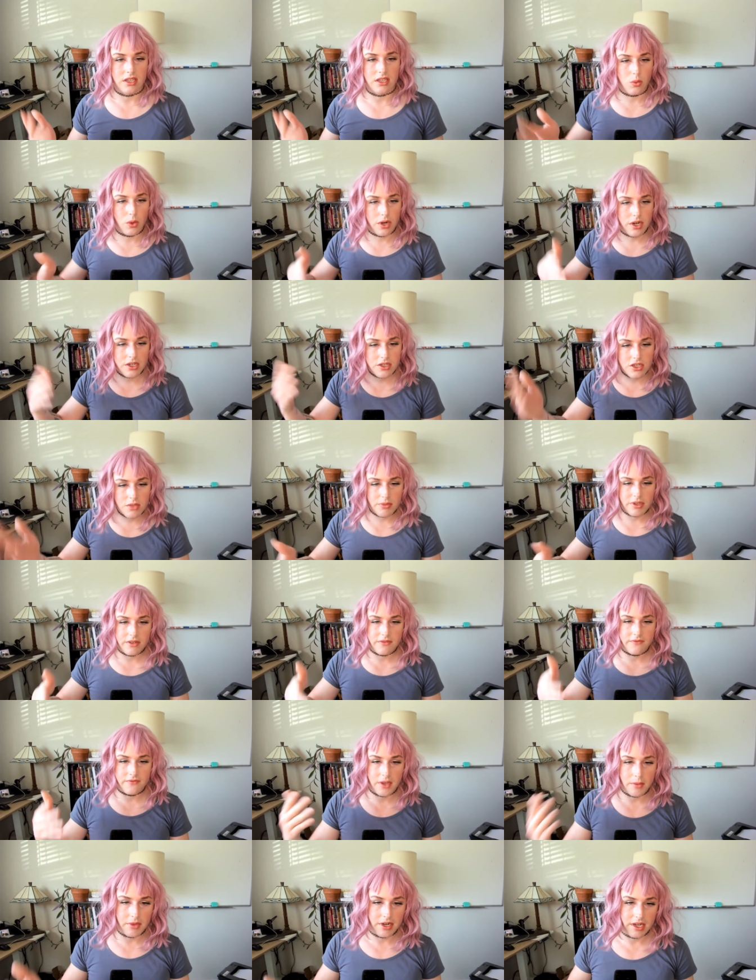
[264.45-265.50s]
I wanted to be
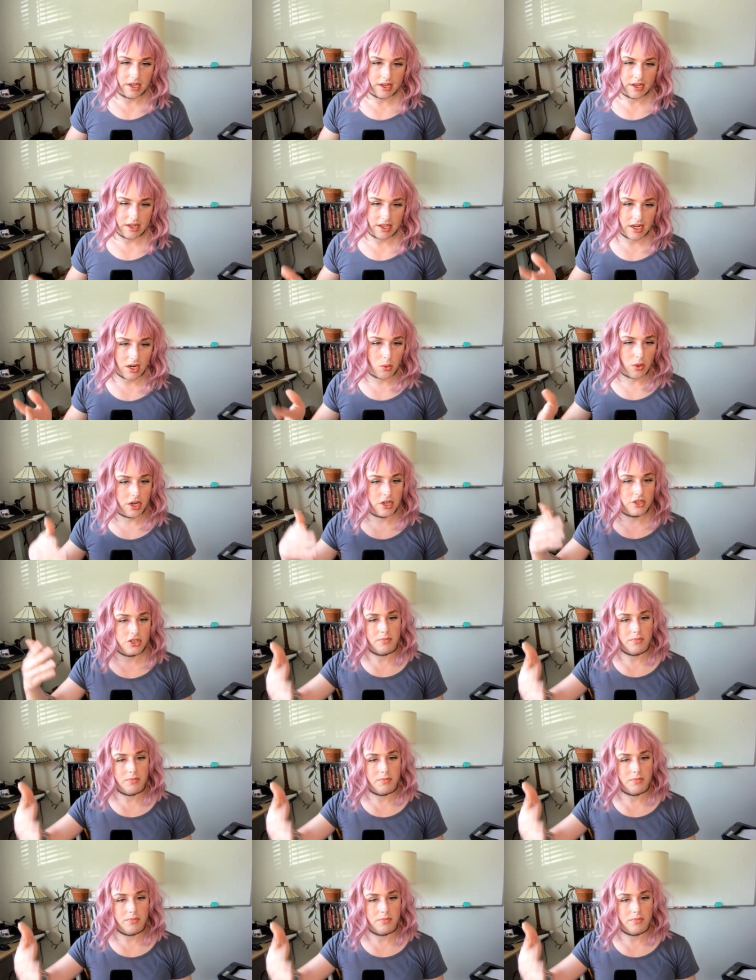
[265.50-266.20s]
feminine and I wanted